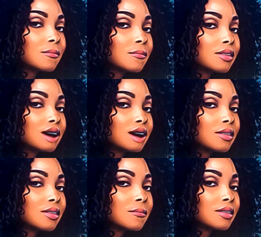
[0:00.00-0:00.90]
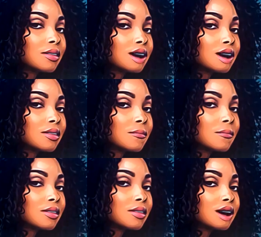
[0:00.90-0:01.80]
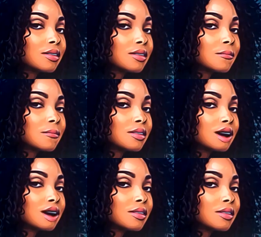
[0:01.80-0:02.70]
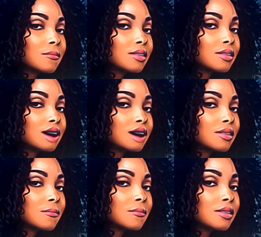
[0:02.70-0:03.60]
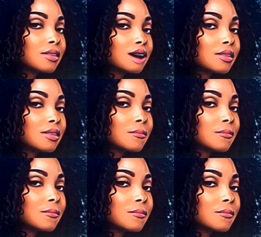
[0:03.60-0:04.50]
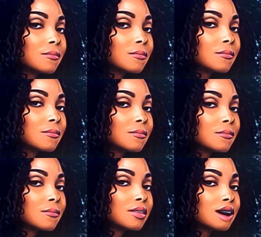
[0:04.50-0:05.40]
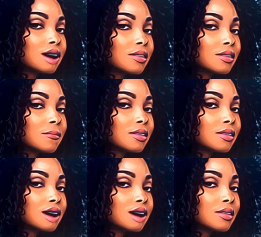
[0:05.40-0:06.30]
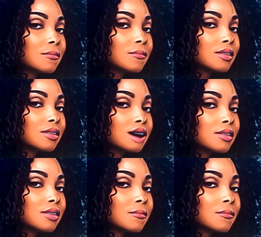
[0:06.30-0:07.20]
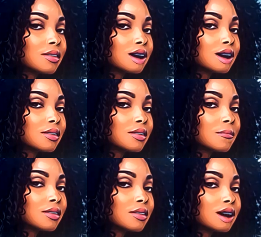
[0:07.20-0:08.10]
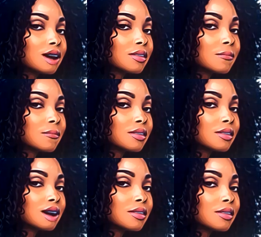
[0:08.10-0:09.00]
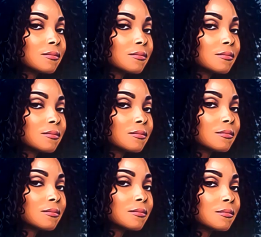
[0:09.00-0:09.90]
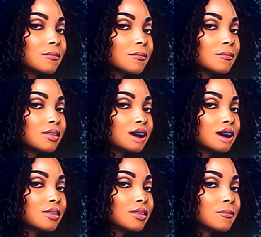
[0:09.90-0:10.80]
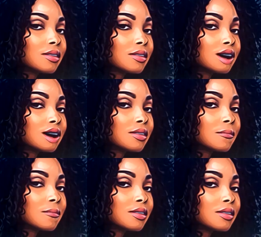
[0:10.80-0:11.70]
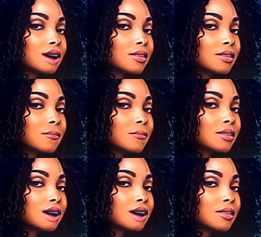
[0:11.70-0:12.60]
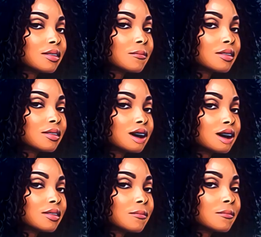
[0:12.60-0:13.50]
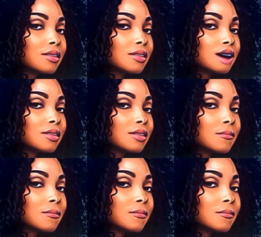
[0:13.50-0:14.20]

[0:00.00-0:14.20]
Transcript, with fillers: be Alexis. Honey, Alexis is getting rid of people left and right. First Maya, now Ben and Morgan's marriage. Alexis is on a roll, honey. You're over here telling and talking. So I'm just trying to figure out is that allowed or is it not allowed?